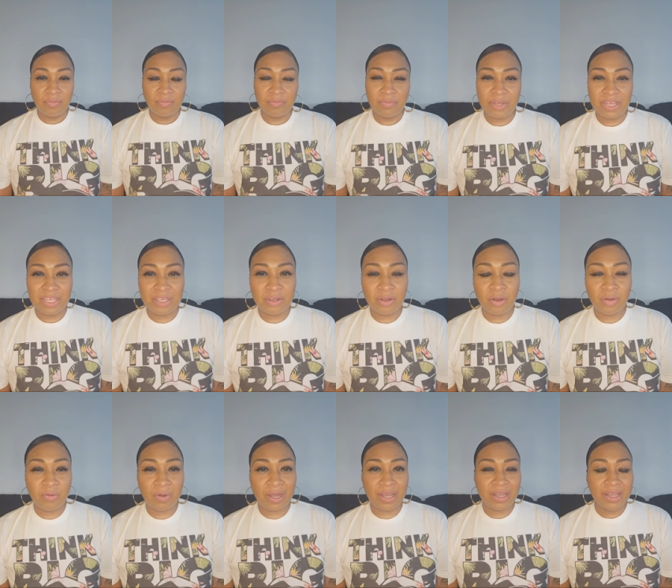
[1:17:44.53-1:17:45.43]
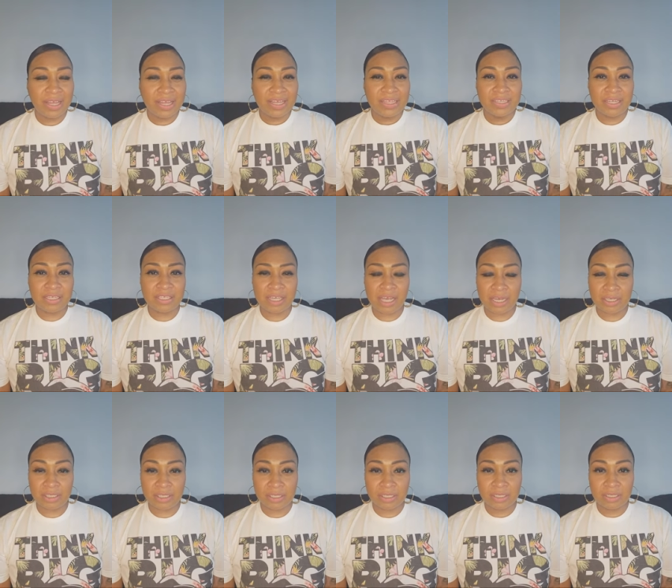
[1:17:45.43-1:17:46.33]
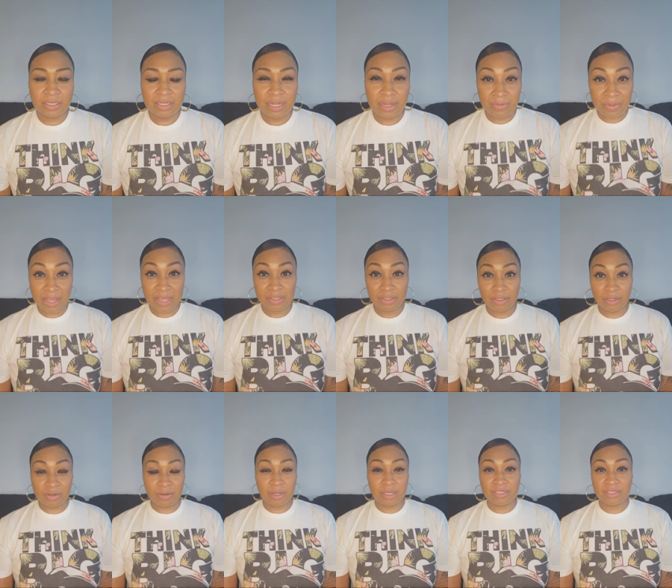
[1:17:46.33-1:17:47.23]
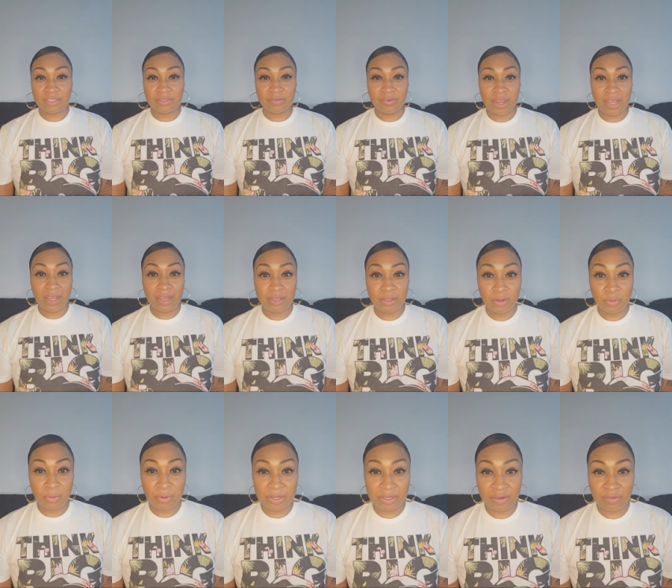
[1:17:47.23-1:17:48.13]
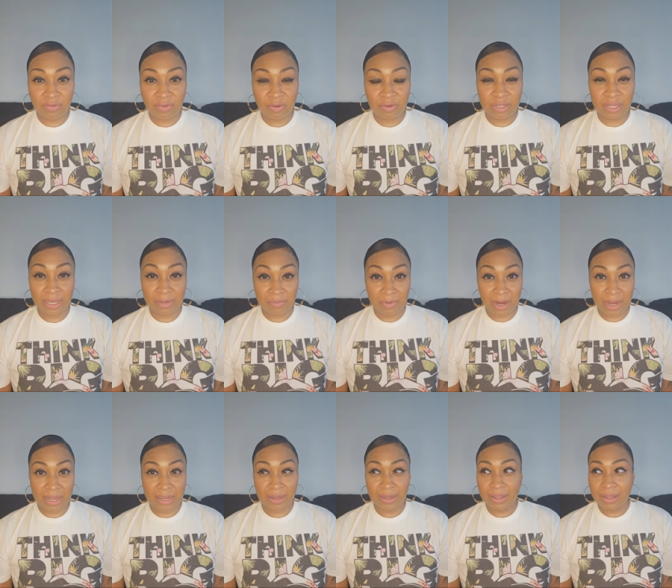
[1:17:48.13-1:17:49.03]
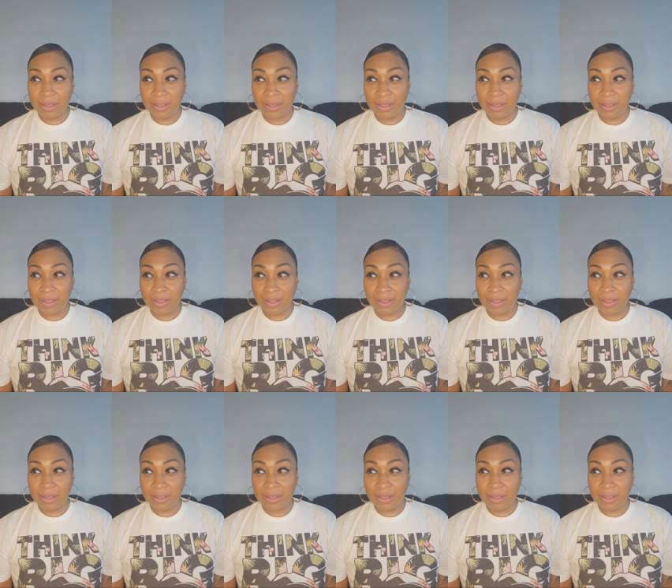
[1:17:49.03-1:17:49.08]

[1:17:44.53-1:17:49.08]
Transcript: But you know what, Natasha? Let me ask you a question, right? Cause you put your full name, right?